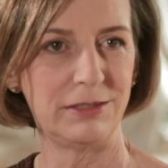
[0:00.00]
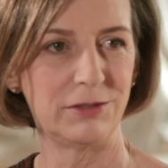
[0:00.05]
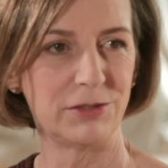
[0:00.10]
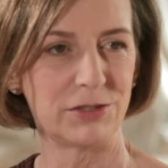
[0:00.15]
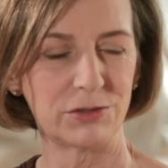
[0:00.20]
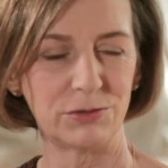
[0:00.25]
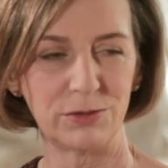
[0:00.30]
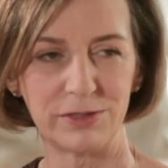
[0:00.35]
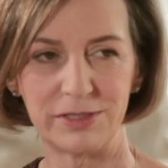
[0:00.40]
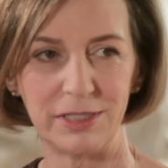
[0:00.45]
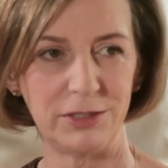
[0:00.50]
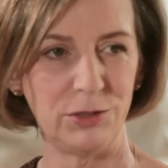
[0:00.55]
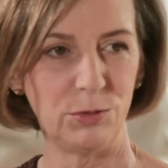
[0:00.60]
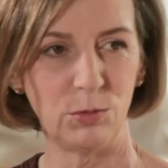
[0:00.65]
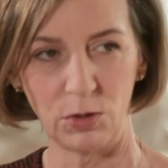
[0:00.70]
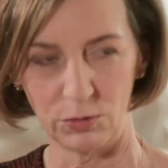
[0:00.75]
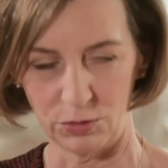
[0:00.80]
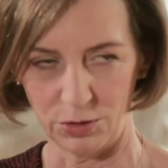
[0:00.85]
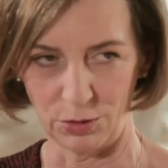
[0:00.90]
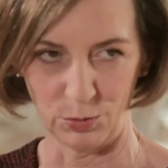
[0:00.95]
theatre school said, you
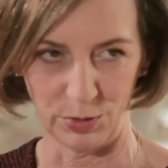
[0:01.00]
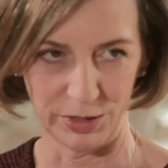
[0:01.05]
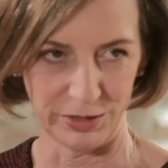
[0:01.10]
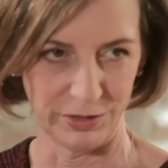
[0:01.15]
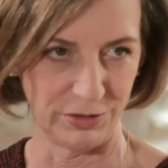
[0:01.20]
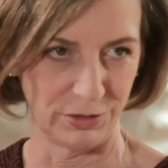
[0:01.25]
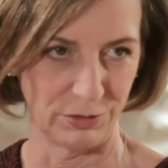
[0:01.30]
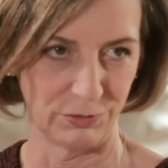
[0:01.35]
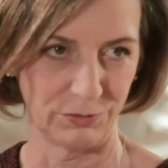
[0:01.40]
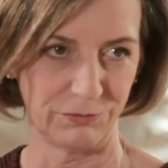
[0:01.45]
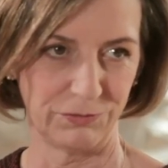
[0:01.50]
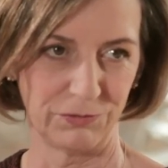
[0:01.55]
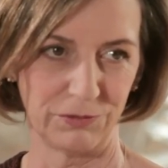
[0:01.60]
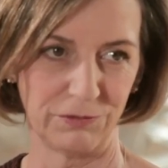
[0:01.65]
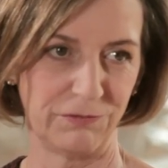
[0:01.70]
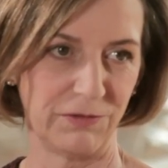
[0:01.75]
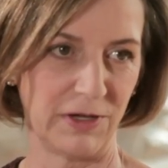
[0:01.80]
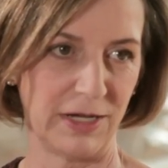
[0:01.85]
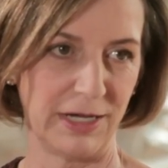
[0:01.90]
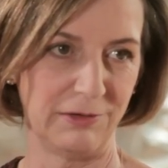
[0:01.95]
won't know what you know
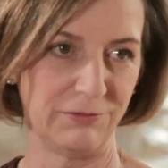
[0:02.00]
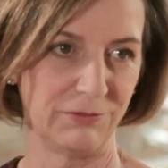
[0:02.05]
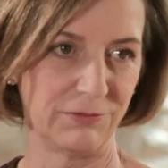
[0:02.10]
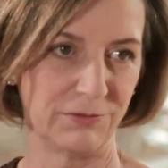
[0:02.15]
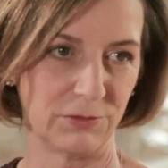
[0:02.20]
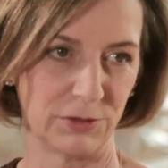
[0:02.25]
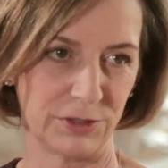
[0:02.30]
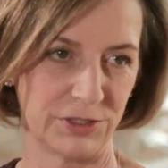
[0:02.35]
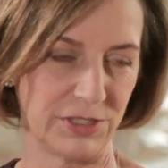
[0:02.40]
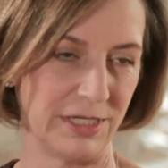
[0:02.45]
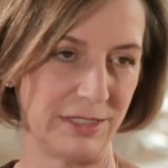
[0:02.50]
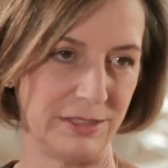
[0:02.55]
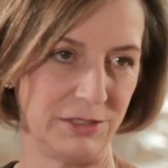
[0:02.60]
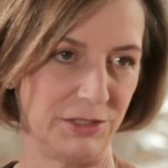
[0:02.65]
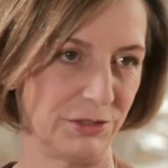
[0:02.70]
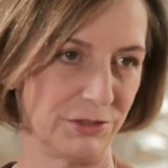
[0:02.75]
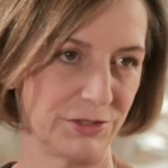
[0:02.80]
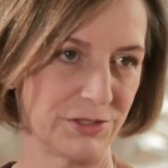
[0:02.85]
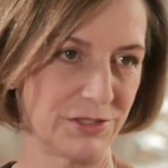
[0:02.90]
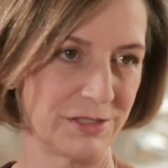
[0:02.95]
for 5 or 10
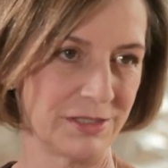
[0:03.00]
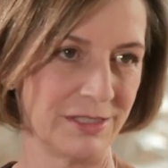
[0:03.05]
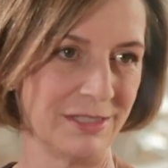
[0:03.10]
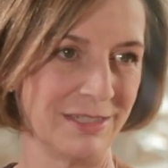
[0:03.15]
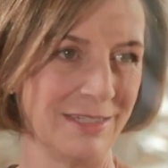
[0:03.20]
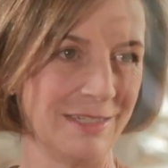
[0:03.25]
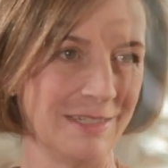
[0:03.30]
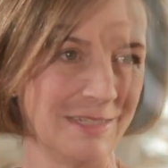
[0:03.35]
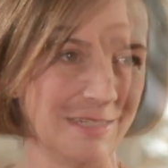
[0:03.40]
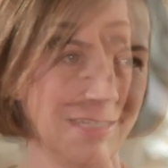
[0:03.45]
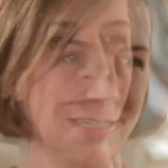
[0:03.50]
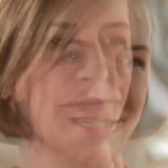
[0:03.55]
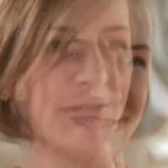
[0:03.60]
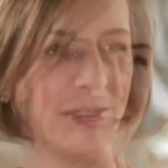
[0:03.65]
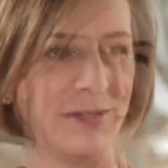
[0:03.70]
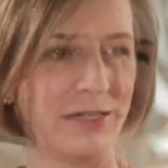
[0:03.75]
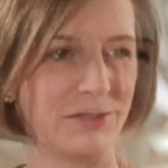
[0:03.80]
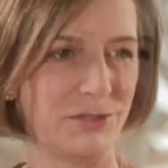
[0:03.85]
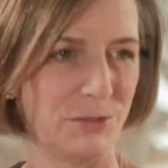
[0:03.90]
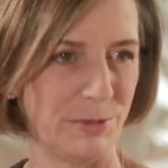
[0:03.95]
years. And I
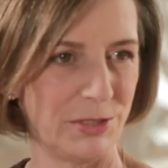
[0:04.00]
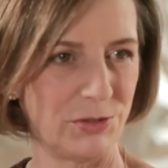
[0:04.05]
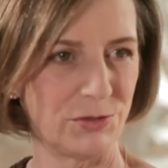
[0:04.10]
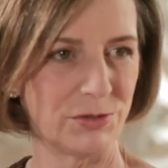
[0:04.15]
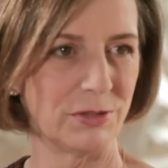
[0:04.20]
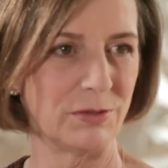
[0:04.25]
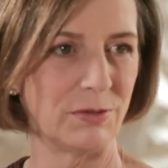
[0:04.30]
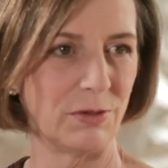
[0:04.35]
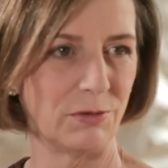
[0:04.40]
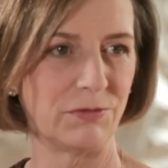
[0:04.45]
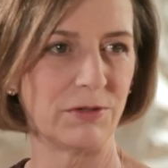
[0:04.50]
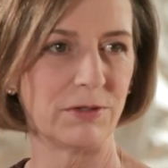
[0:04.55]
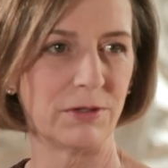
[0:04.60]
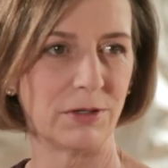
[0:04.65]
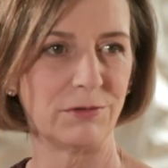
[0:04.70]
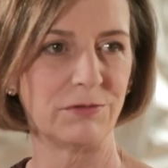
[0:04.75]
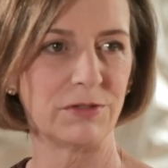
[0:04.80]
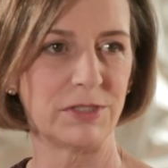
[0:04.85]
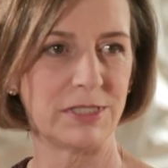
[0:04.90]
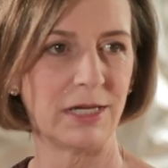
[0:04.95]
found that to be true
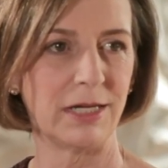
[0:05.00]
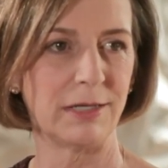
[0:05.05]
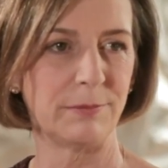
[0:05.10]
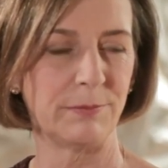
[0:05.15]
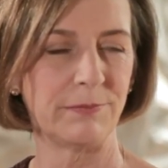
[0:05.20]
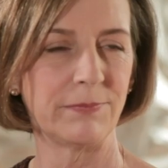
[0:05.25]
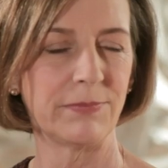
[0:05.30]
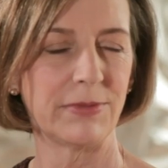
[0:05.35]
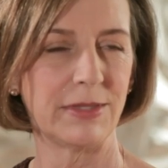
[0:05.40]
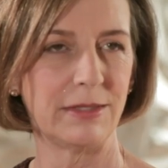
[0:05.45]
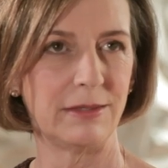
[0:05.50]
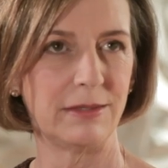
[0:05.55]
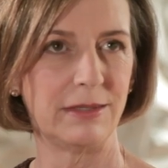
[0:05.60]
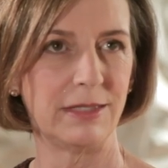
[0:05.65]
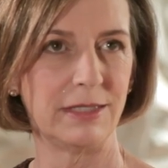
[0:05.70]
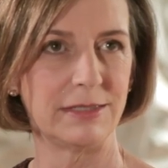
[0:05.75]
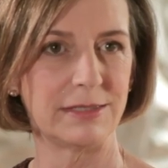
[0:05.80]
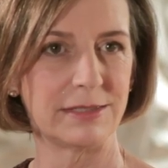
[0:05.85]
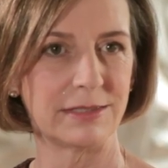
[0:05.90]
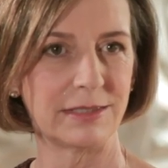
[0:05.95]
over time, that
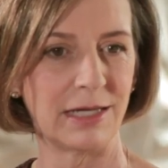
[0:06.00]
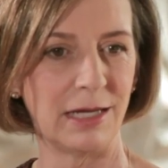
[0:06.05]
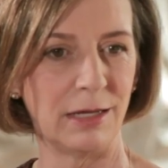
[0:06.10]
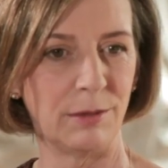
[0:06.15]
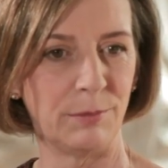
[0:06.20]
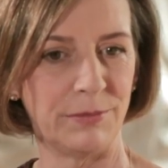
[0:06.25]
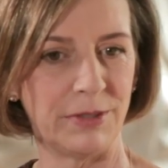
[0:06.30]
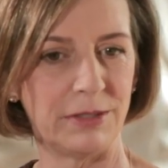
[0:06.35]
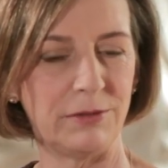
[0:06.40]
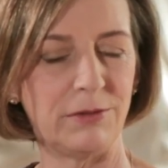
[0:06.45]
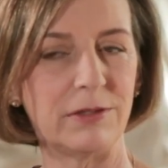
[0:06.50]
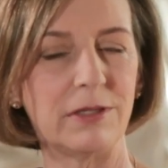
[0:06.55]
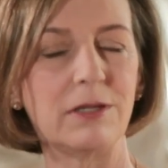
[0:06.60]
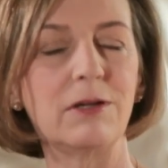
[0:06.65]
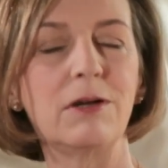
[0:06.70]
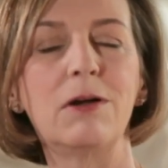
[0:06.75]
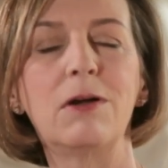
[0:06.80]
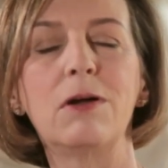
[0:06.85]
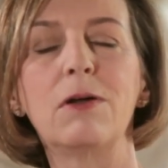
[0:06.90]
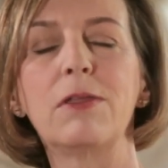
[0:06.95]
things come that you
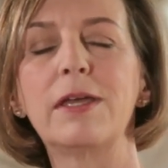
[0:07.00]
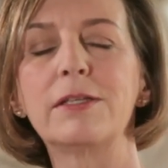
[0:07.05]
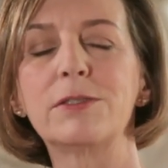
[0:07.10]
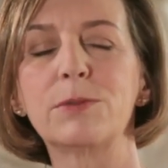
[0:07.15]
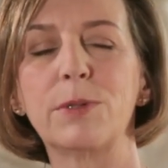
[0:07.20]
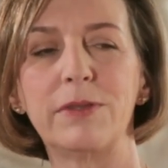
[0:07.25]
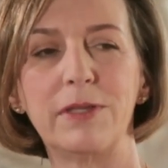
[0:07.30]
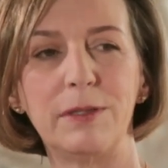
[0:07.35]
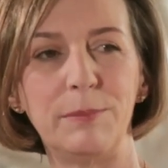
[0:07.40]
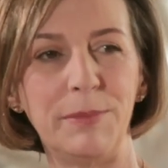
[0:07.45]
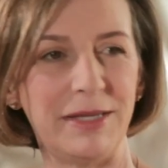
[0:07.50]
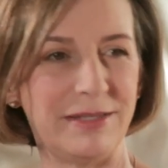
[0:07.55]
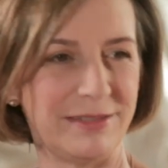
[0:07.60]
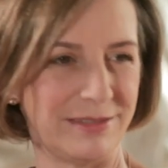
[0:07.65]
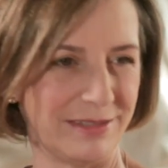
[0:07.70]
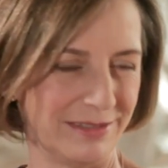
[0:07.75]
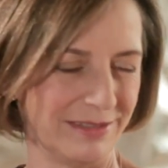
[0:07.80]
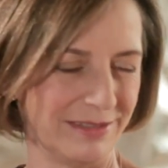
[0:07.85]
think, oh, that's what they meant.